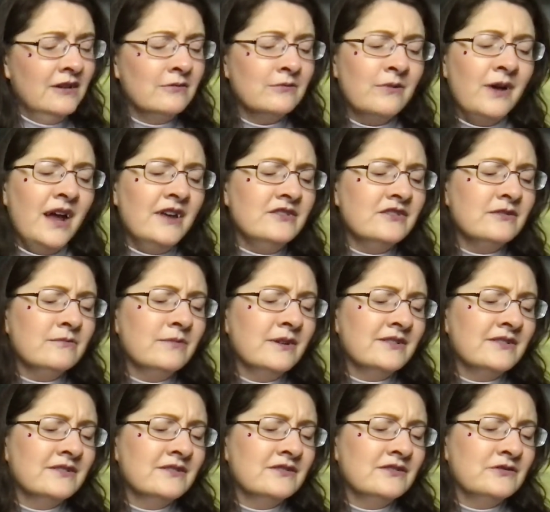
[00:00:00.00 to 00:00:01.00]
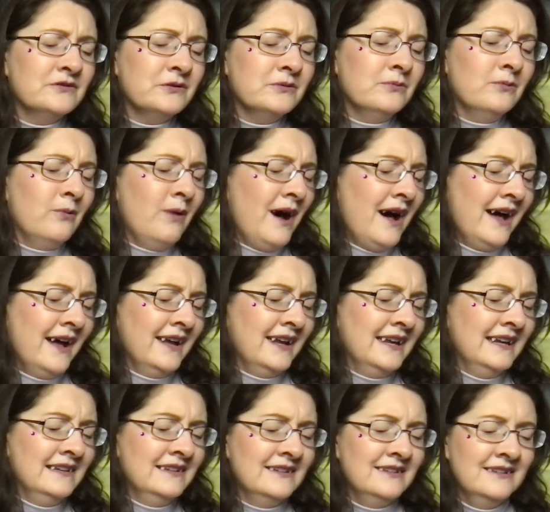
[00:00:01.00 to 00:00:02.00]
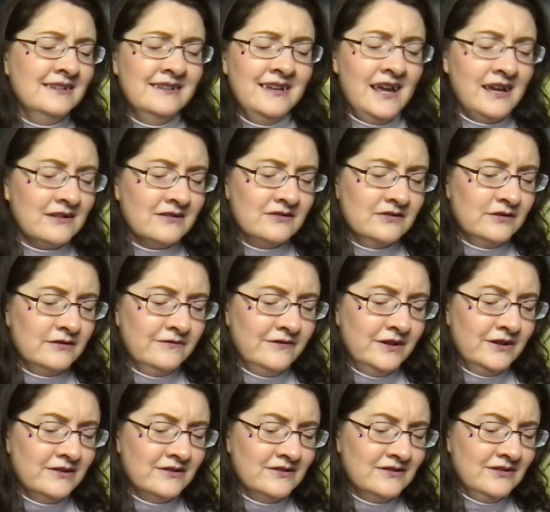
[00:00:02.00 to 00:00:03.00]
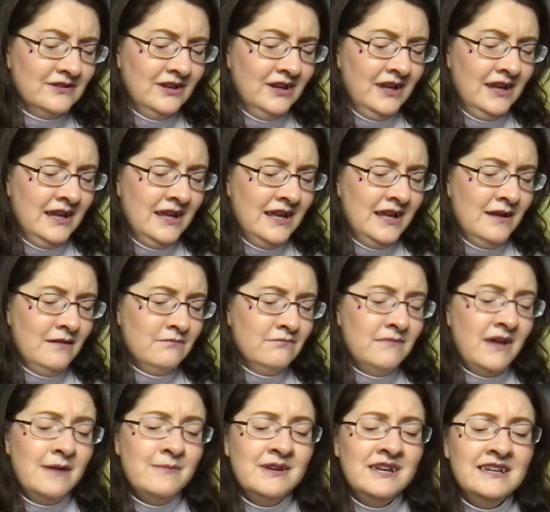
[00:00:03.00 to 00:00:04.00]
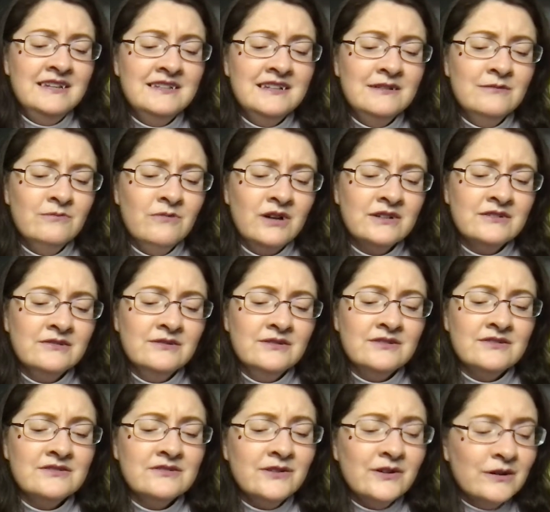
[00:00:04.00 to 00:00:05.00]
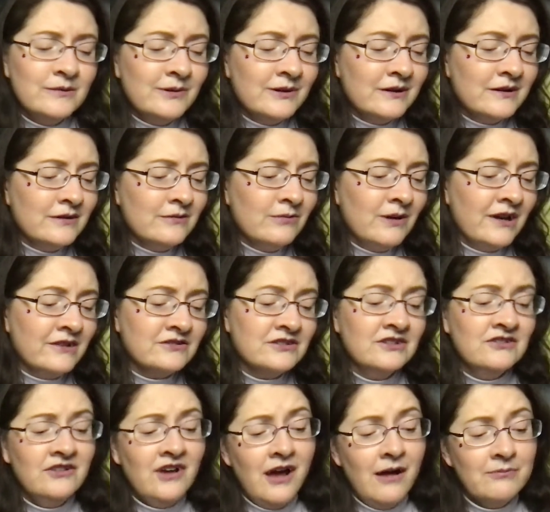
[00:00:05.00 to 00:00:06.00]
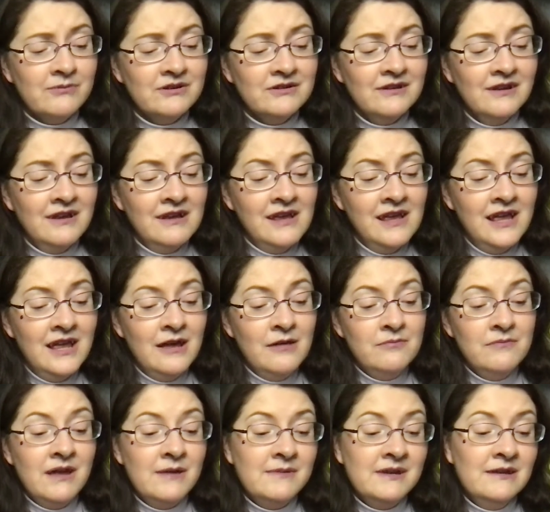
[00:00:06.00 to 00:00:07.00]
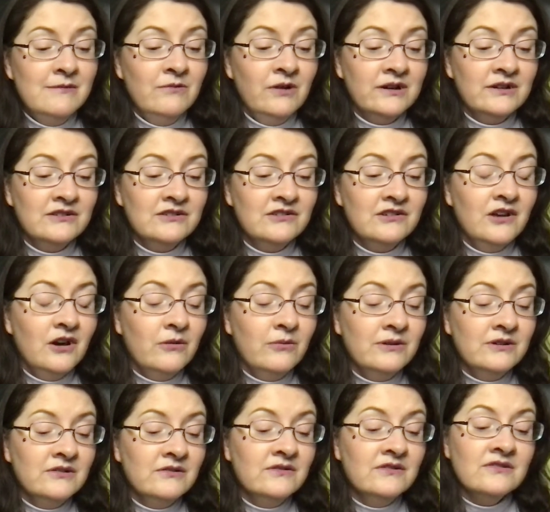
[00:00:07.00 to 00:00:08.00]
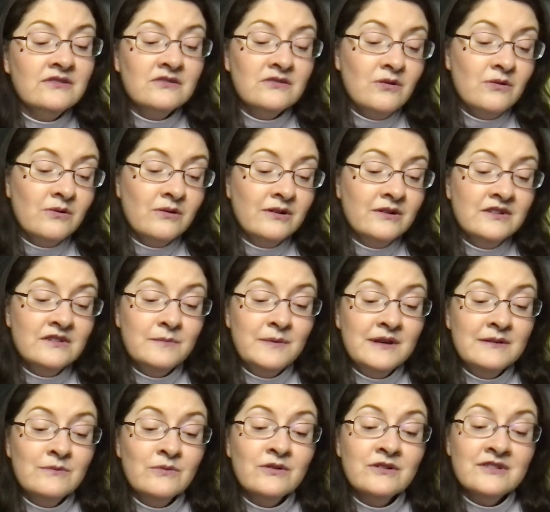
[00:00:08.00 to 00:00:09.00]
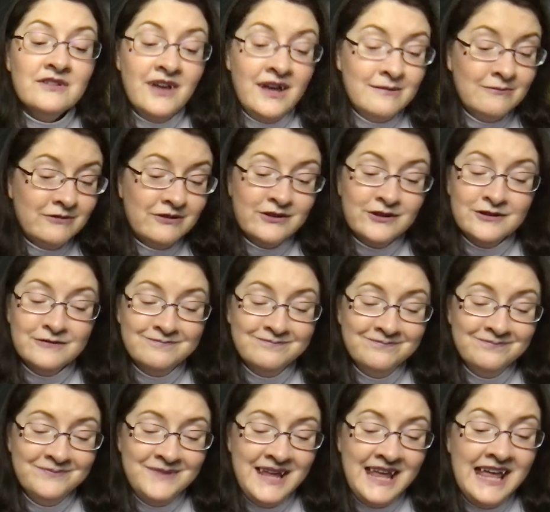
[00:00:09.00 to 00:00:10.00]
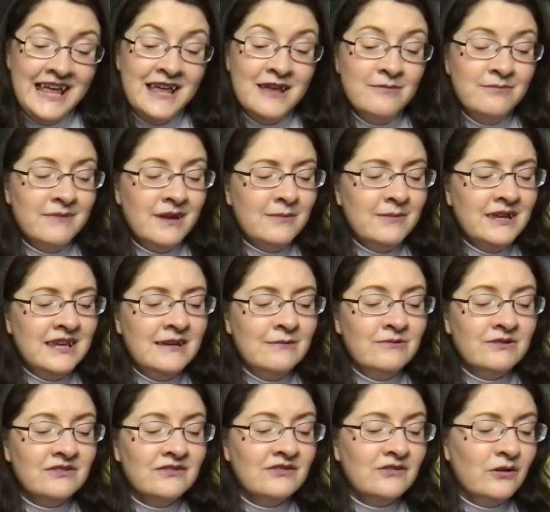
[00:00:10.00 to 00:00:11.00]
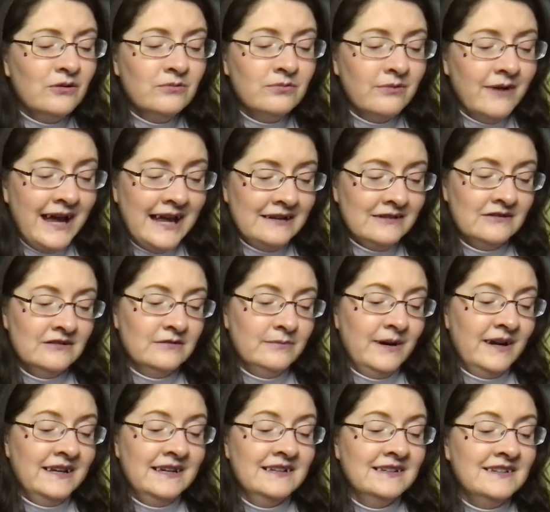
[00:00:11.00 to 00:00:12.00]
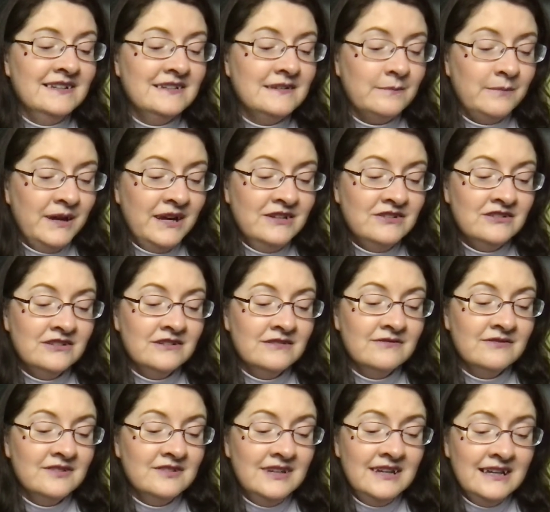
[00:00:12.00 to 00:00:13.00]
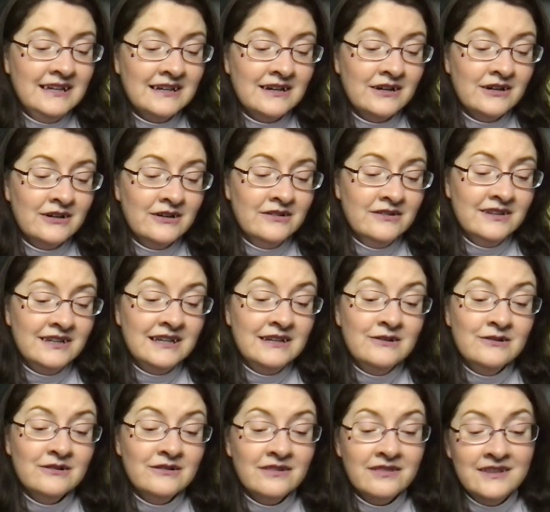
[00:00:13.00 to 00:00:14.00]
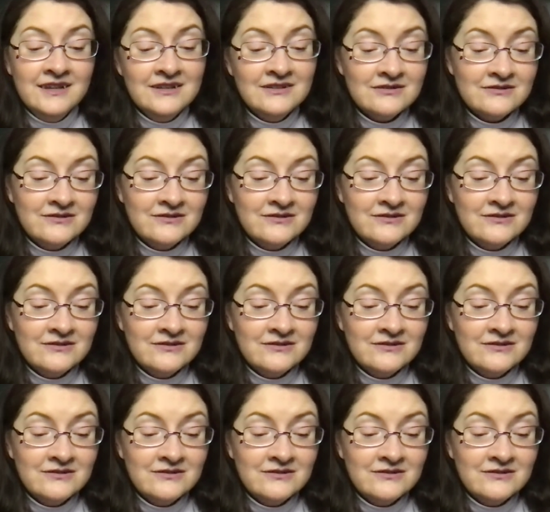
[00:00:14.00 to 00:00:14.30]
Roger wasn't sure why he didn't text her first. Maybe he didn't want to disturb her while she shopped. Maybe he wanted to go into the store to spend more time with her. Maybe he was so rattled by anticipation of seeing her that he couldn't think